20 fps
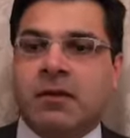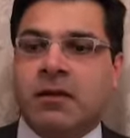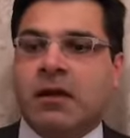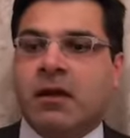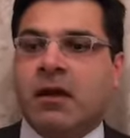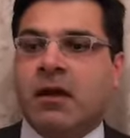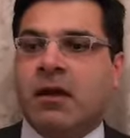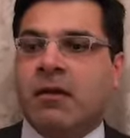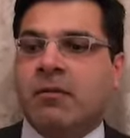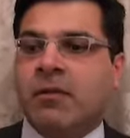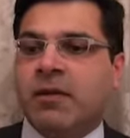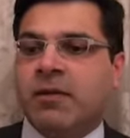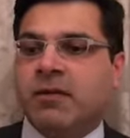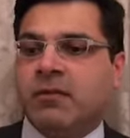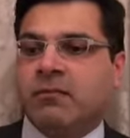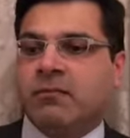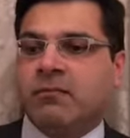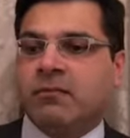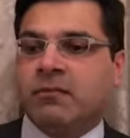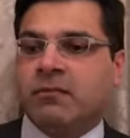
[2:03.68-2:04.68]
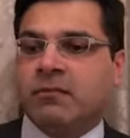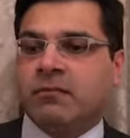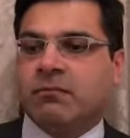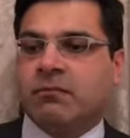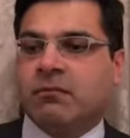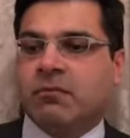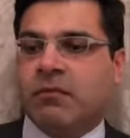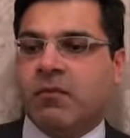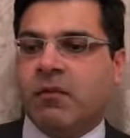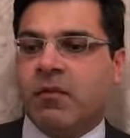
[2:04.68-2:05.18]
Yeah, I mean,
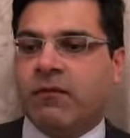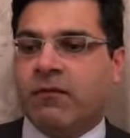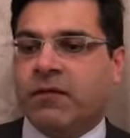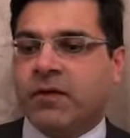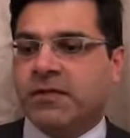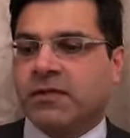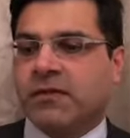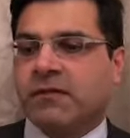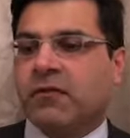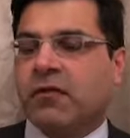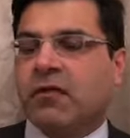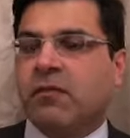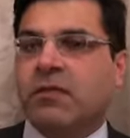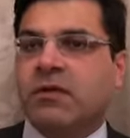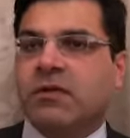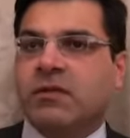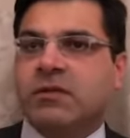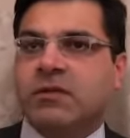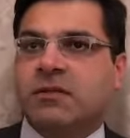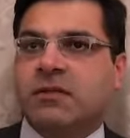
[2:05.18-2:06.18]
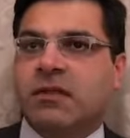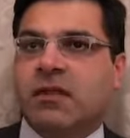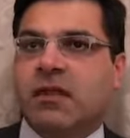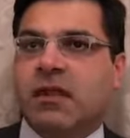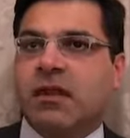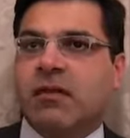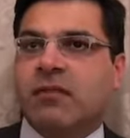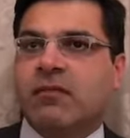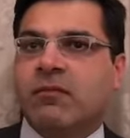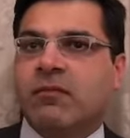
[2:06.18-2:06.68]
first and foremost,
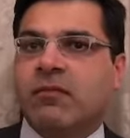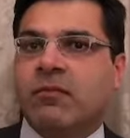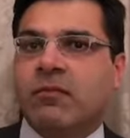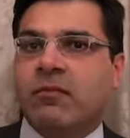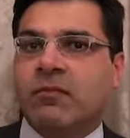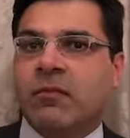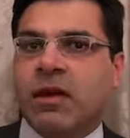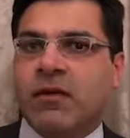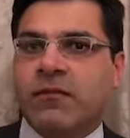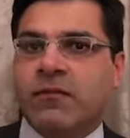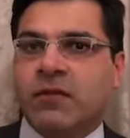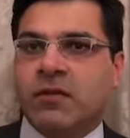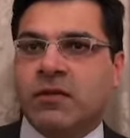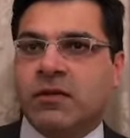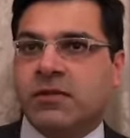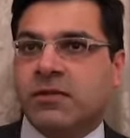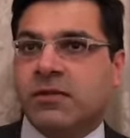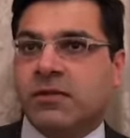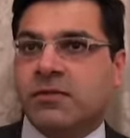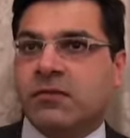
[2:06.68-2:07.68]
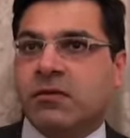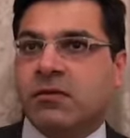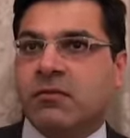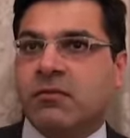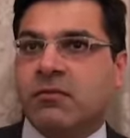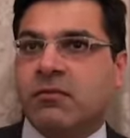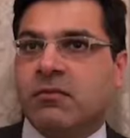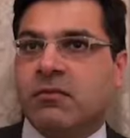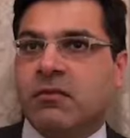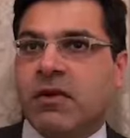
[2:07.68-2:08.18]
my focus is
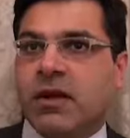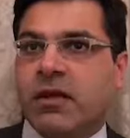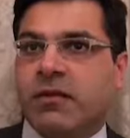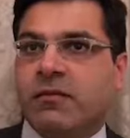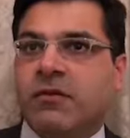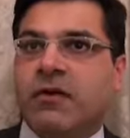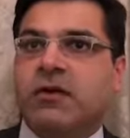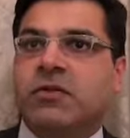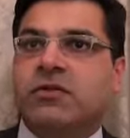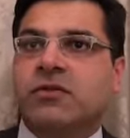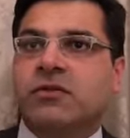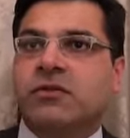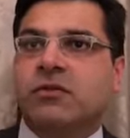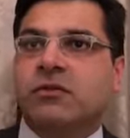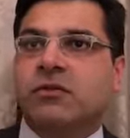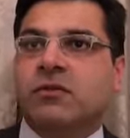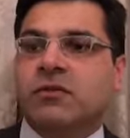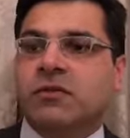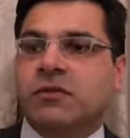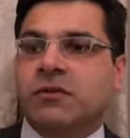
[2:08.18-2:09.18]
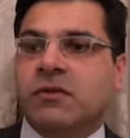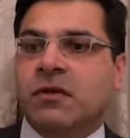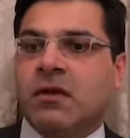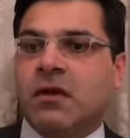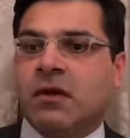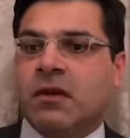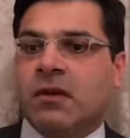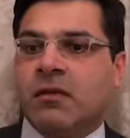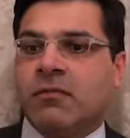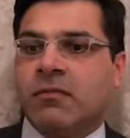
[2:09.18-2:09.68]
on my functional roles.
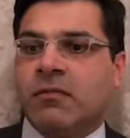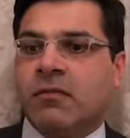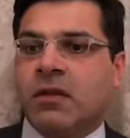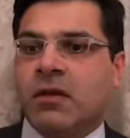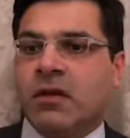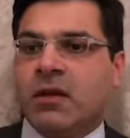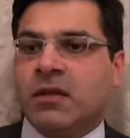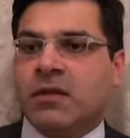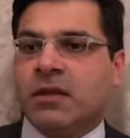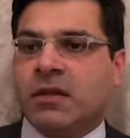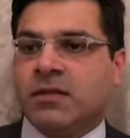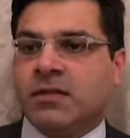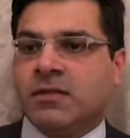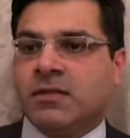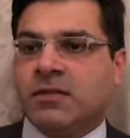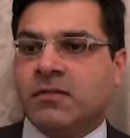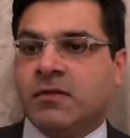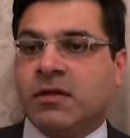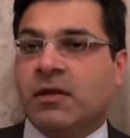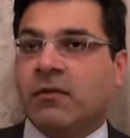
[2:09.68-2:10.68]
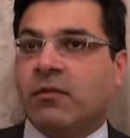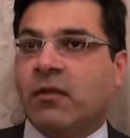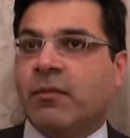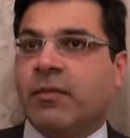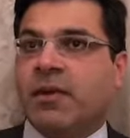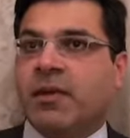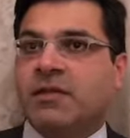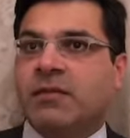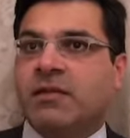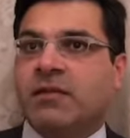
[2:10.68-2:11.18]
That's really what
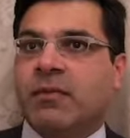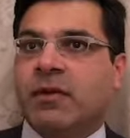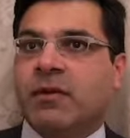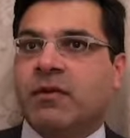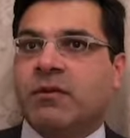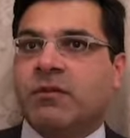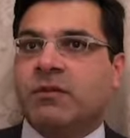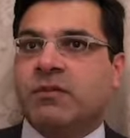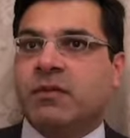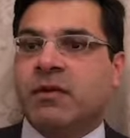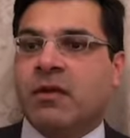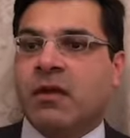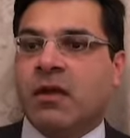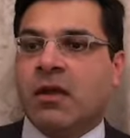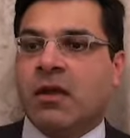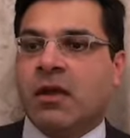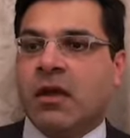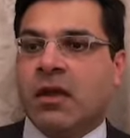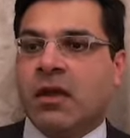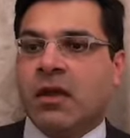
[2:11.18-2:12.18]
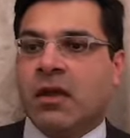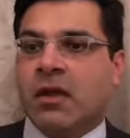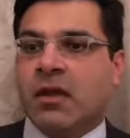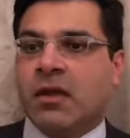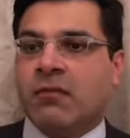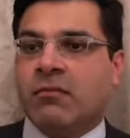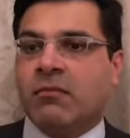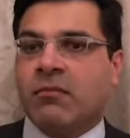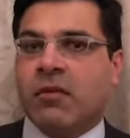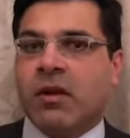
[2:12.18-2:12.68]
pays the bills,
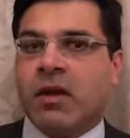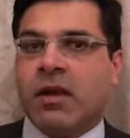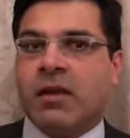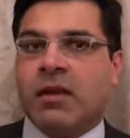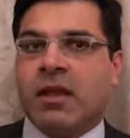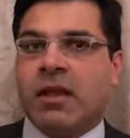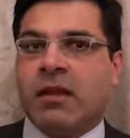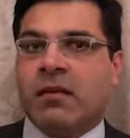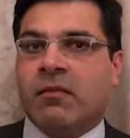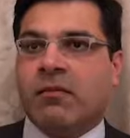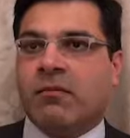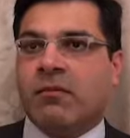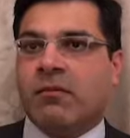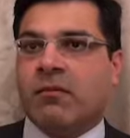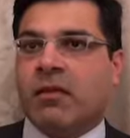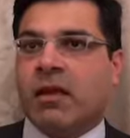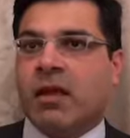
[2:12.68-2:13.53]
and then